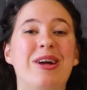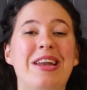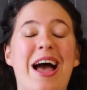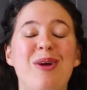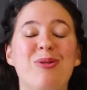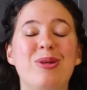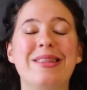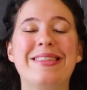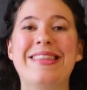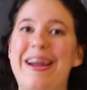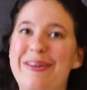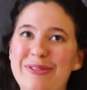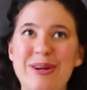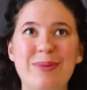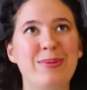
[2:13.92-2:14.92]
What I will
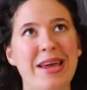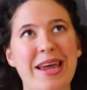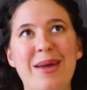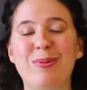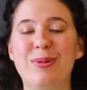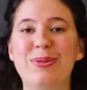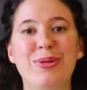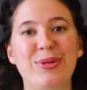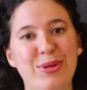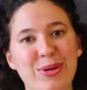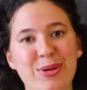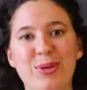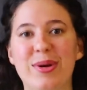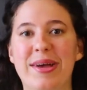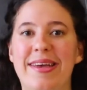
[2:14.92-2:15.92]
never be able to
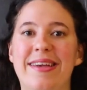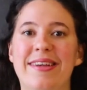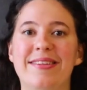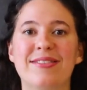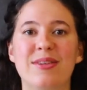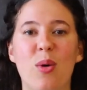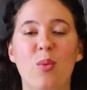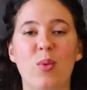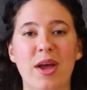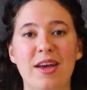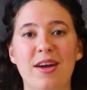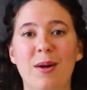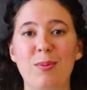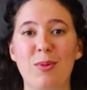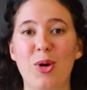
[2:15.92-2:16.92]
do is
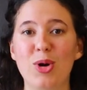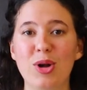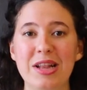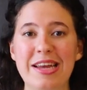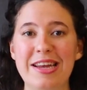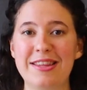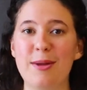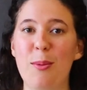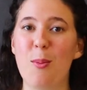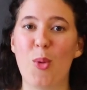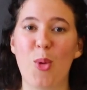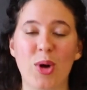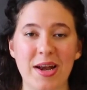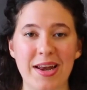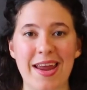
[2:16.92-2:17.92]
wake up early in the
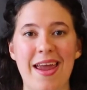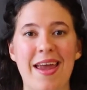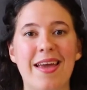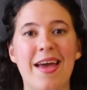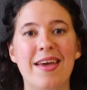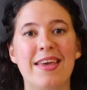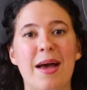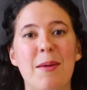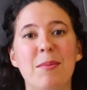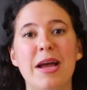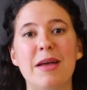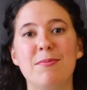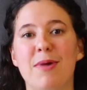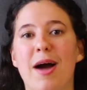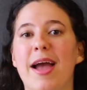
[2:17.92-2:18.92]
morning, get
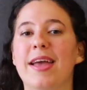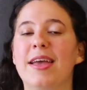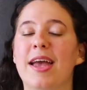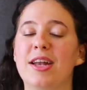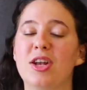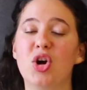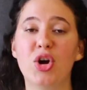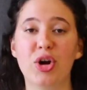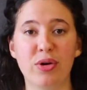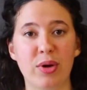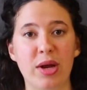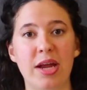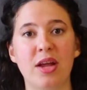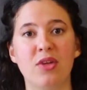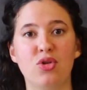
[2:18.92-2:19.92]
my bike, and
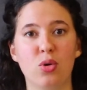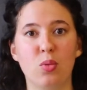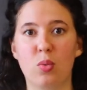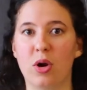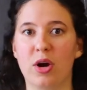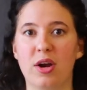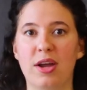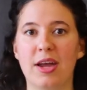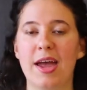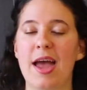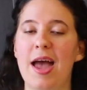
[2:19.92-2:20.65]
hurry to work